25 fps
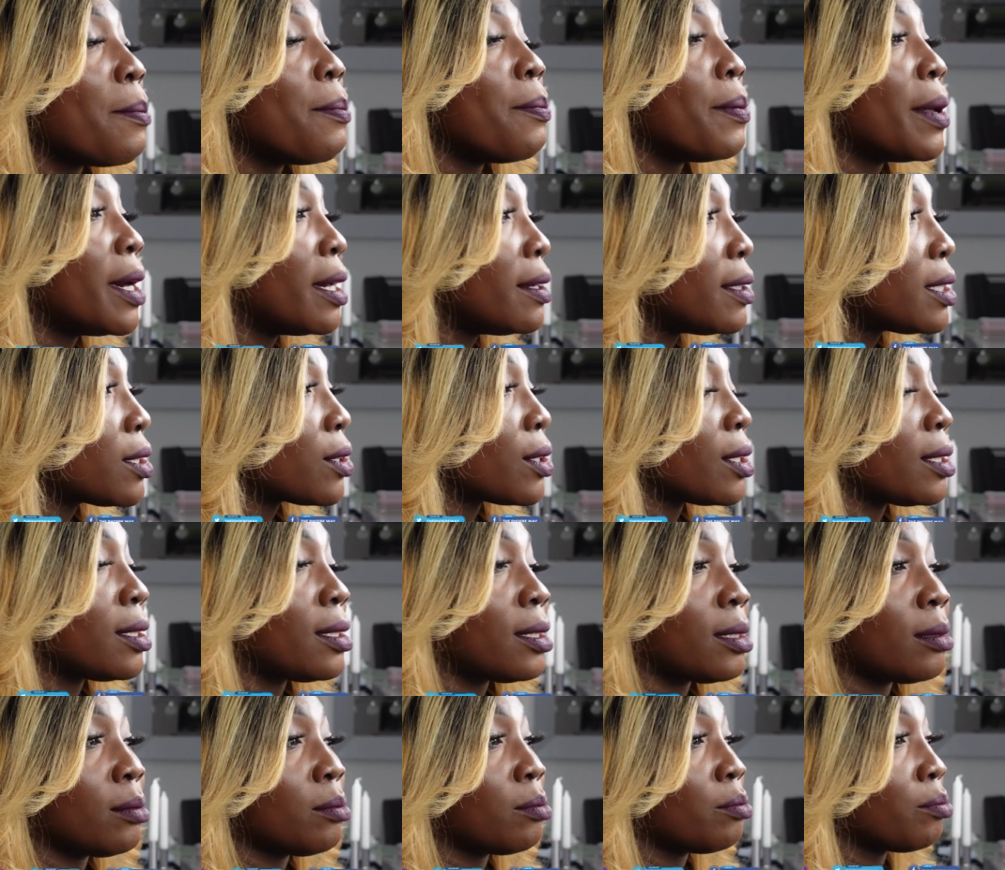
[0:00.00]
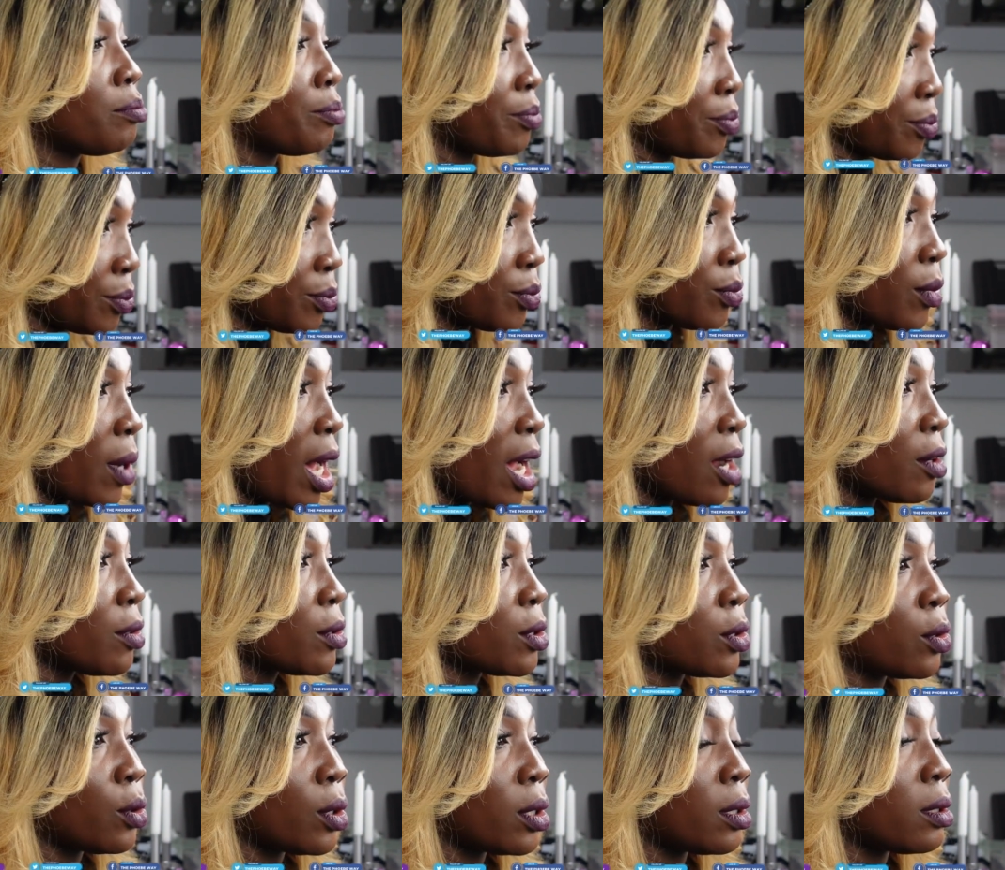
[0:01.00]
because
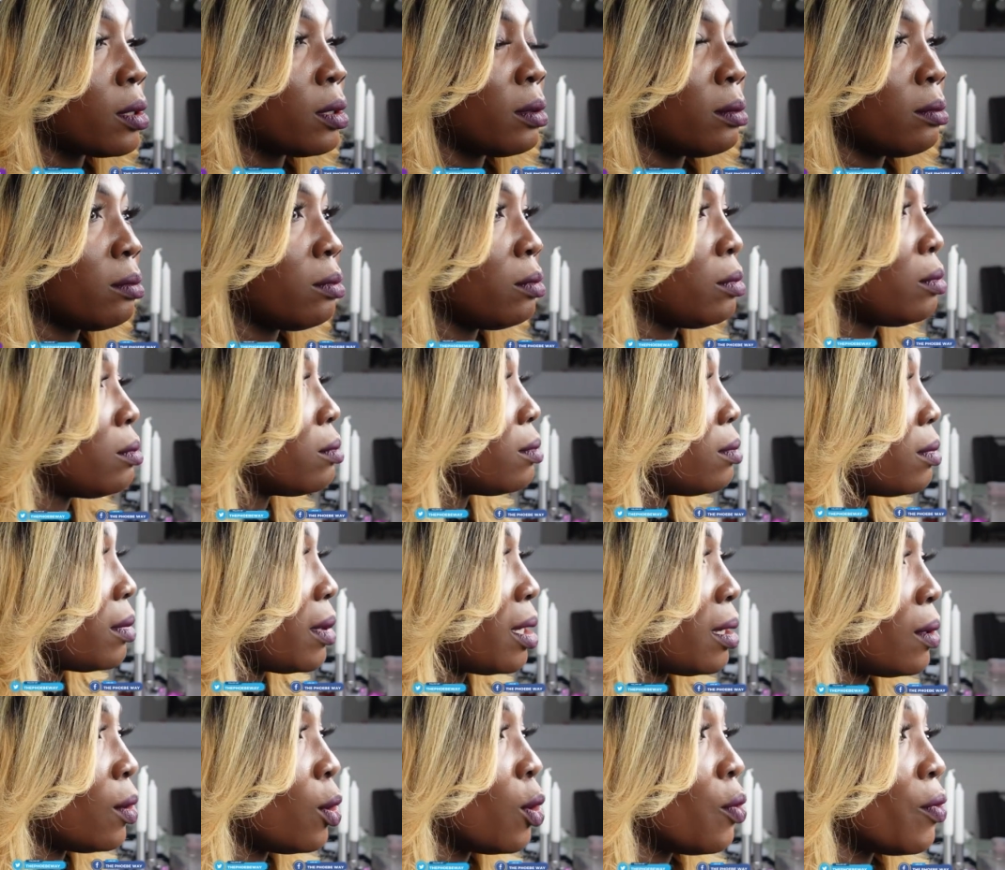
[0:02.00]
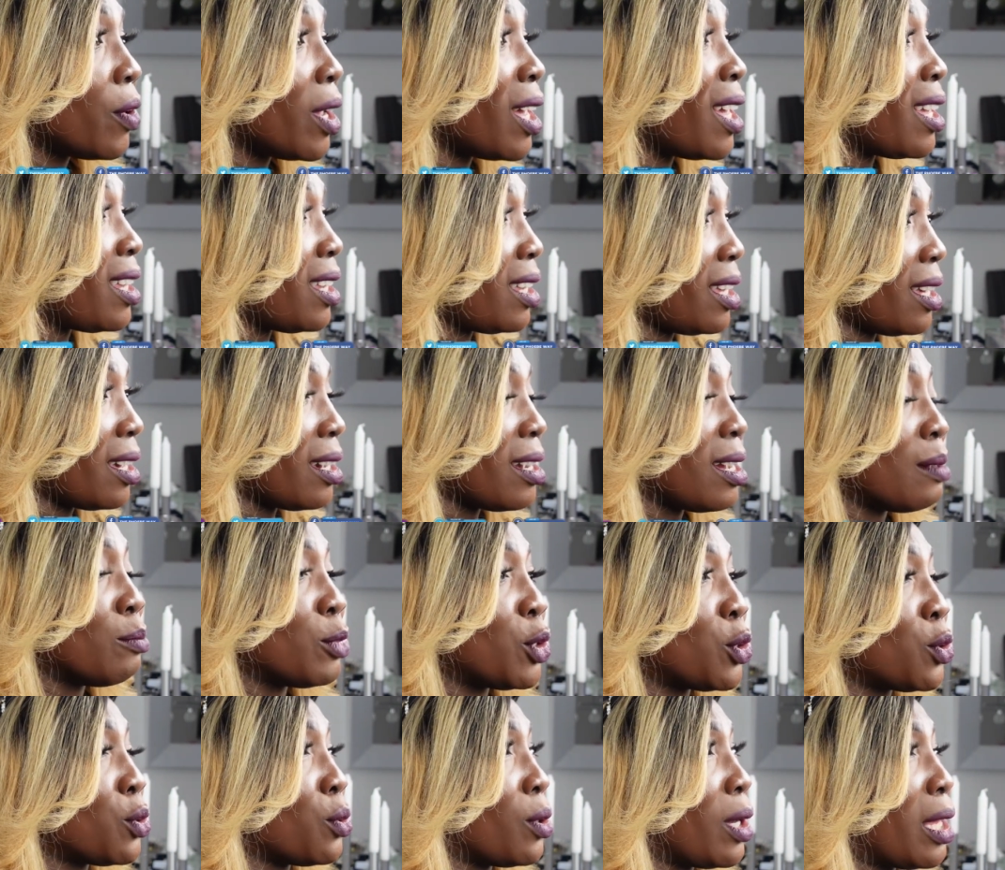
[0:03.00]
ours took over a year,
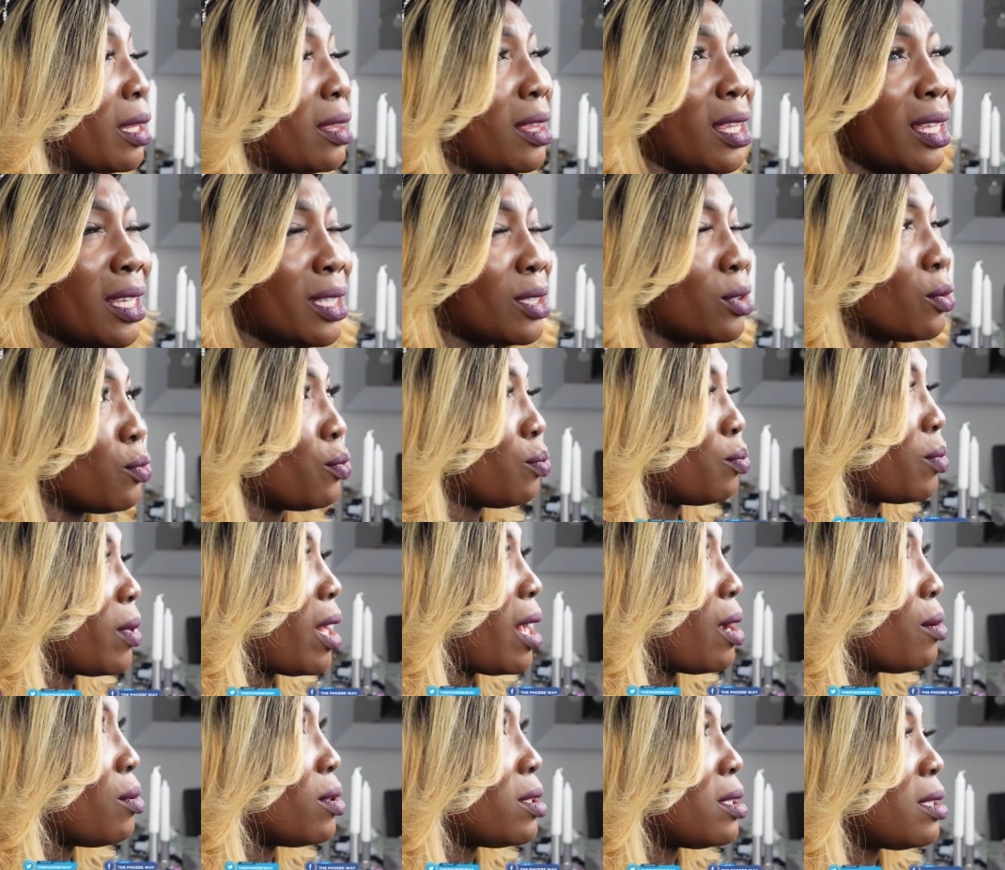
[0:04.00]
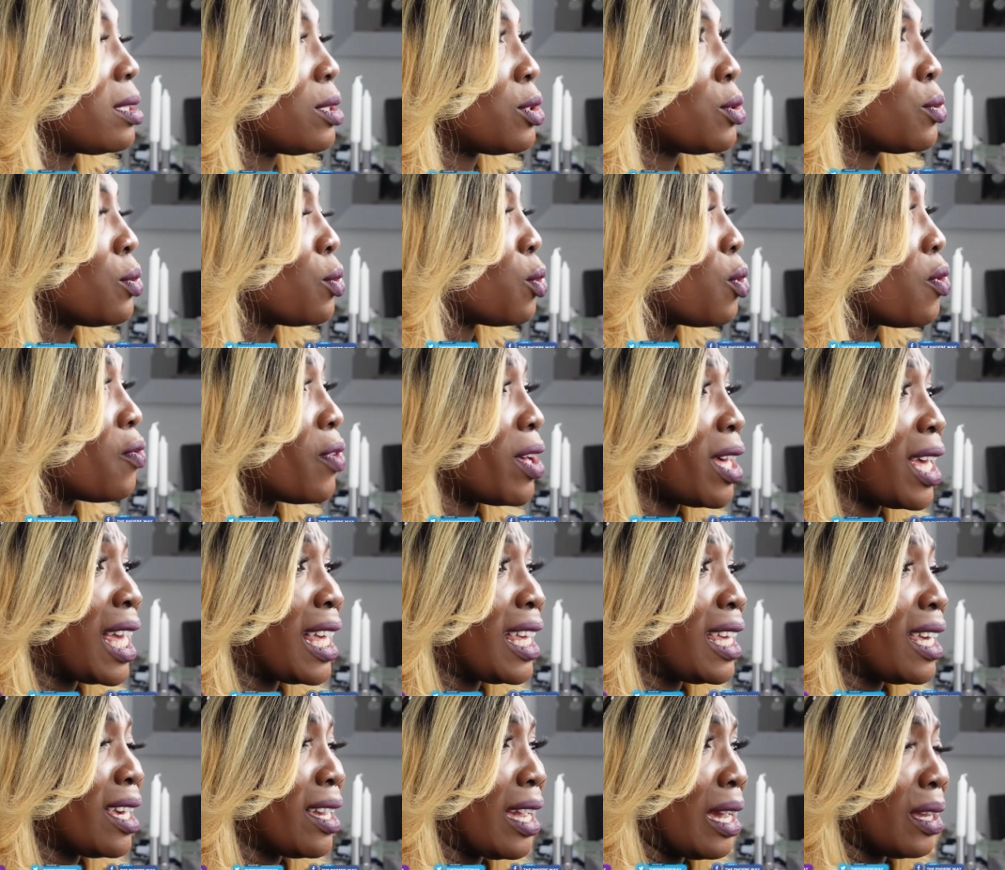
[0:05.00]
I'm sure. I think ours took over a
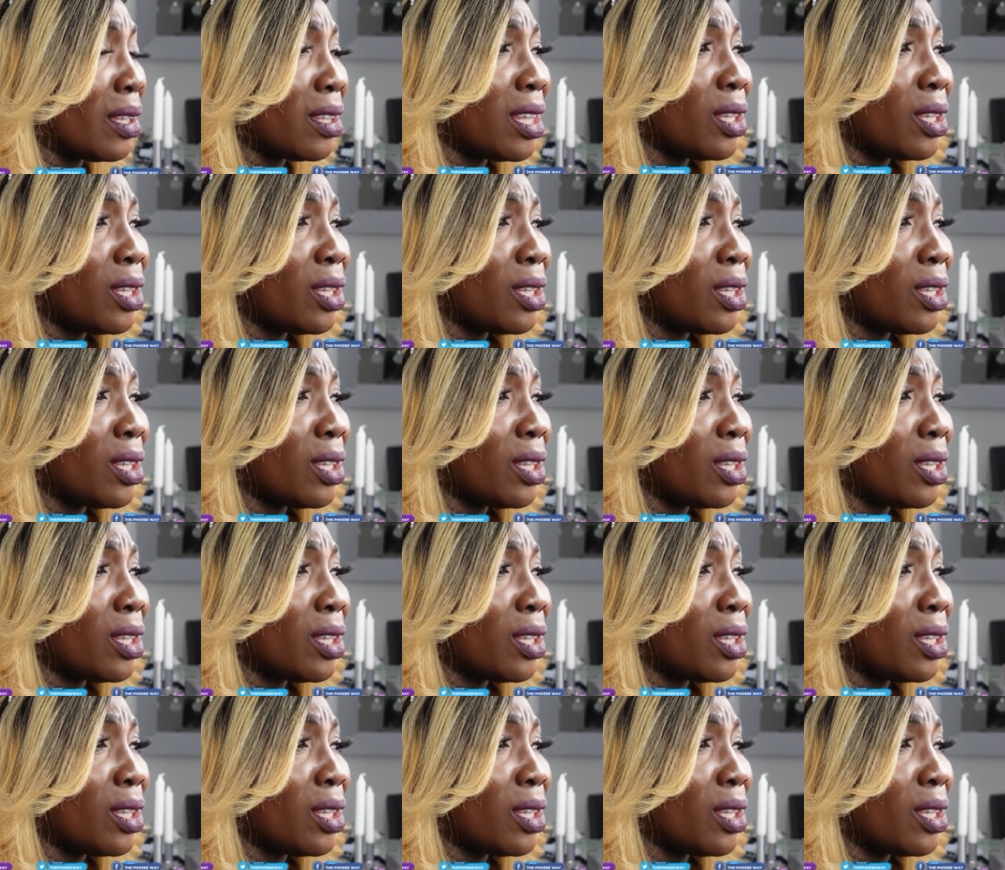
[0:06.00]
year. I